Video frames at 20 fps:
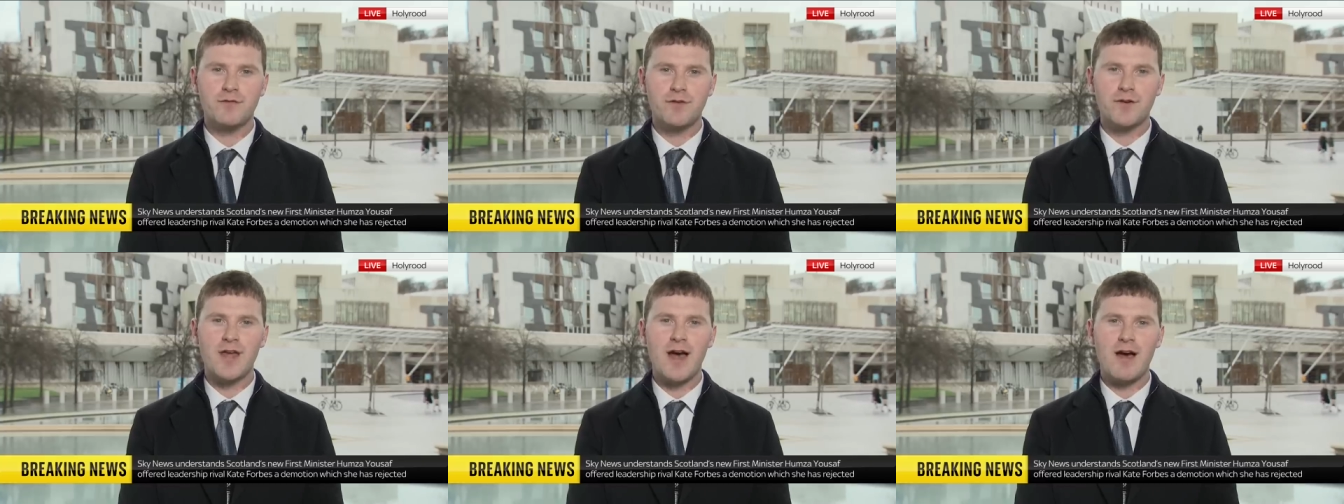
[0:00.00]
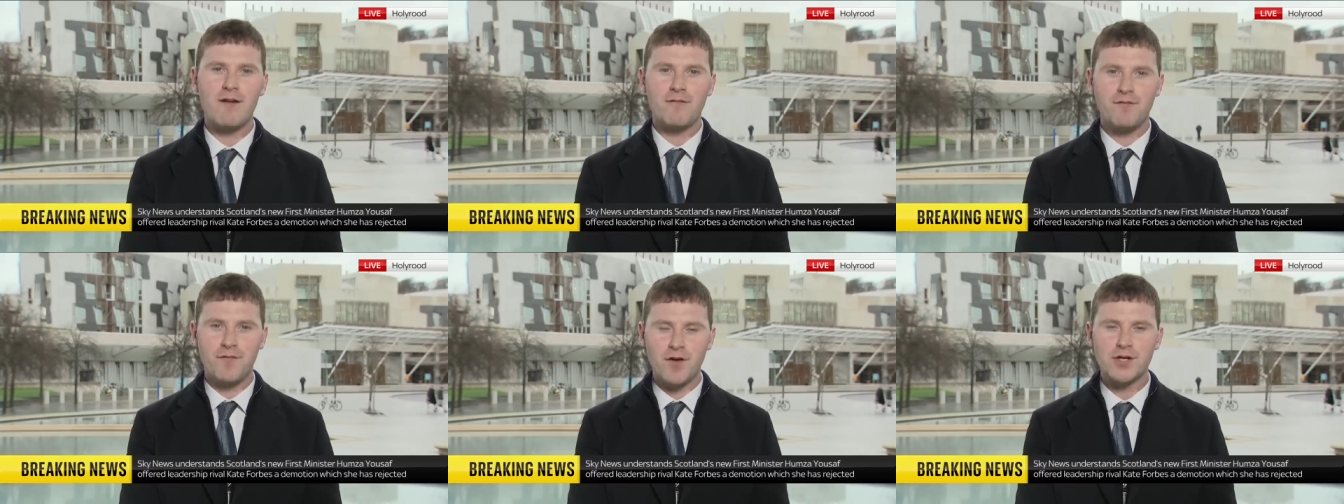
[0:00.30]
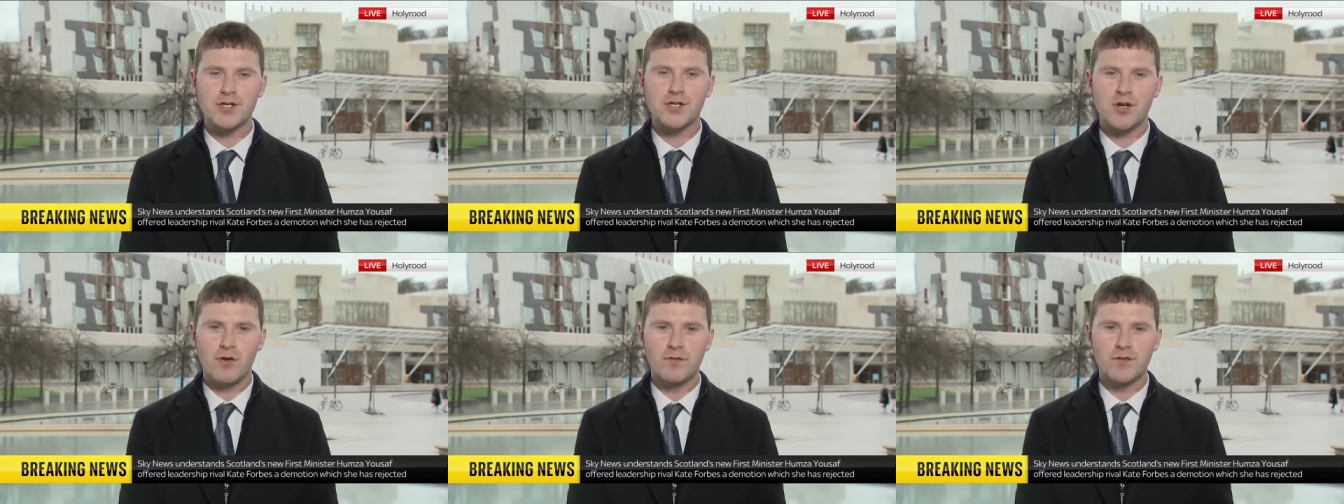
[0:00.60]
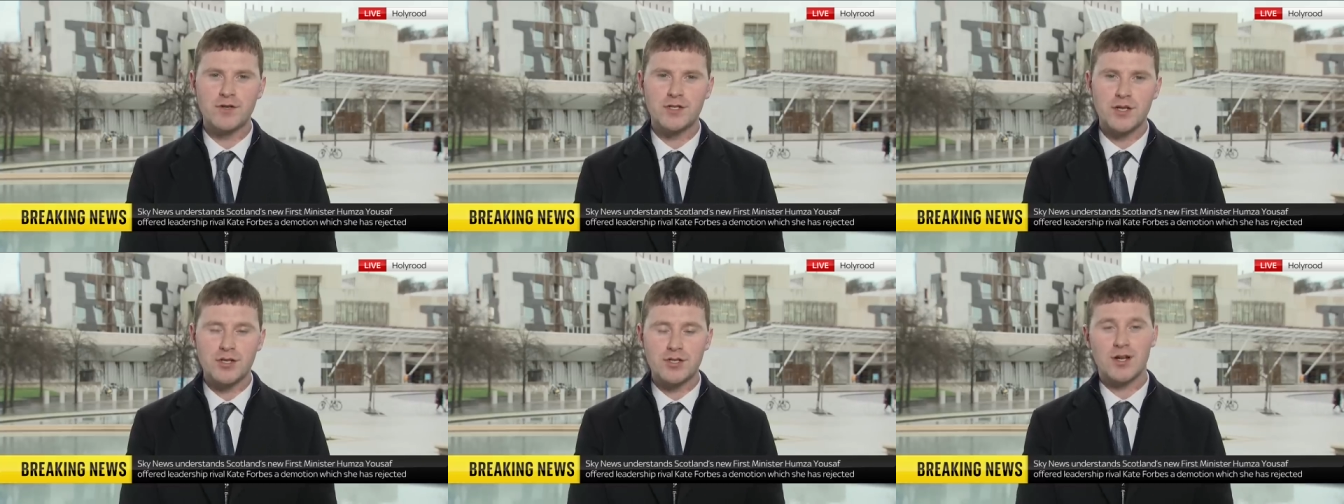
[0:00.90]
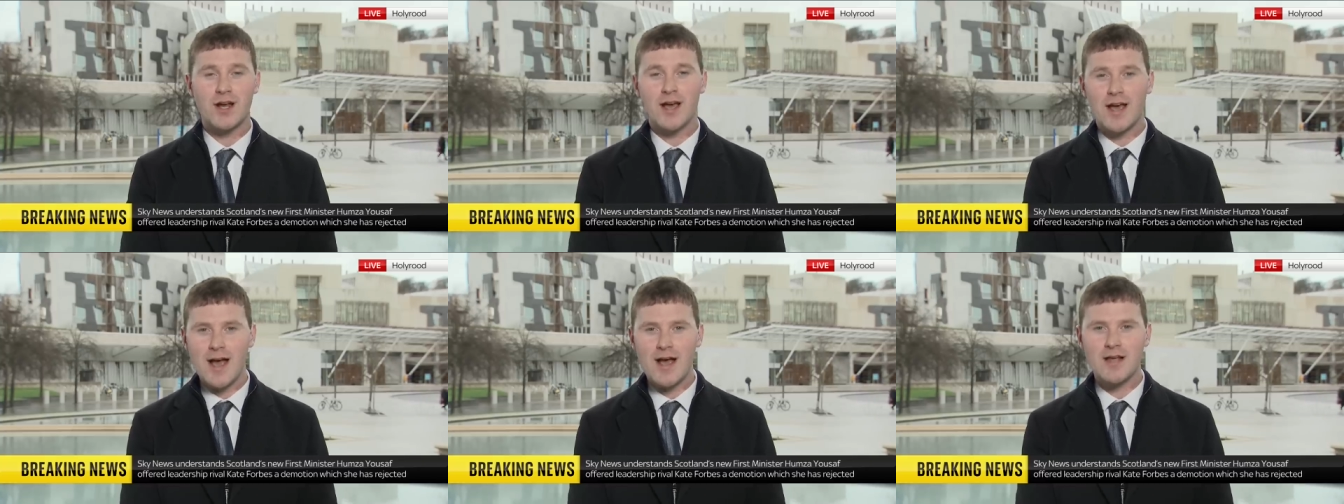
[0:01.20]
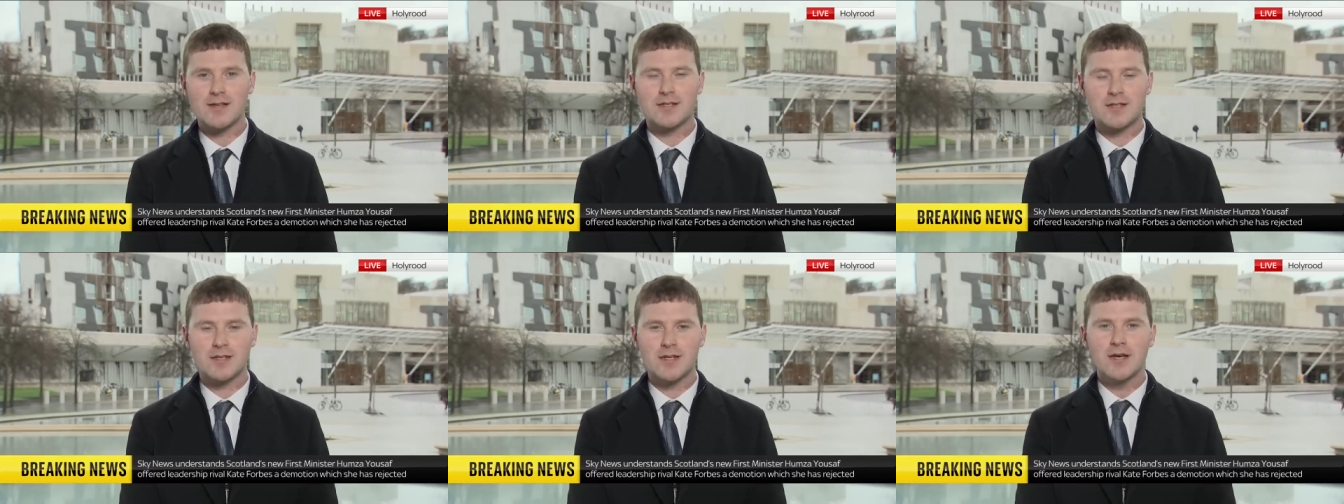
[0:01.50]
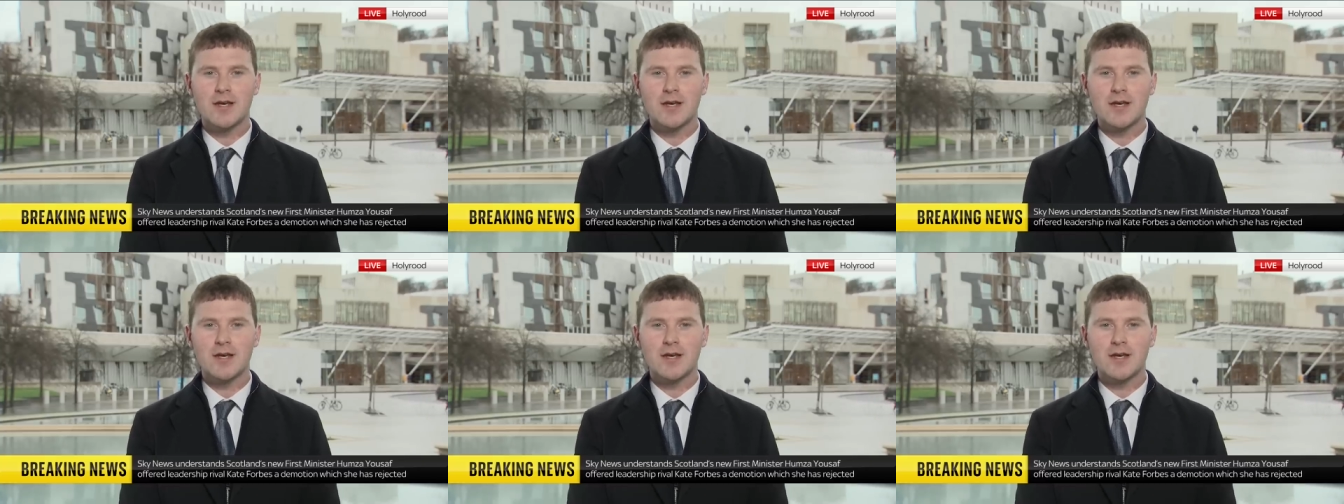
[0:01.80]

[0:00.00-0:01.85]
For that first conversation, I asked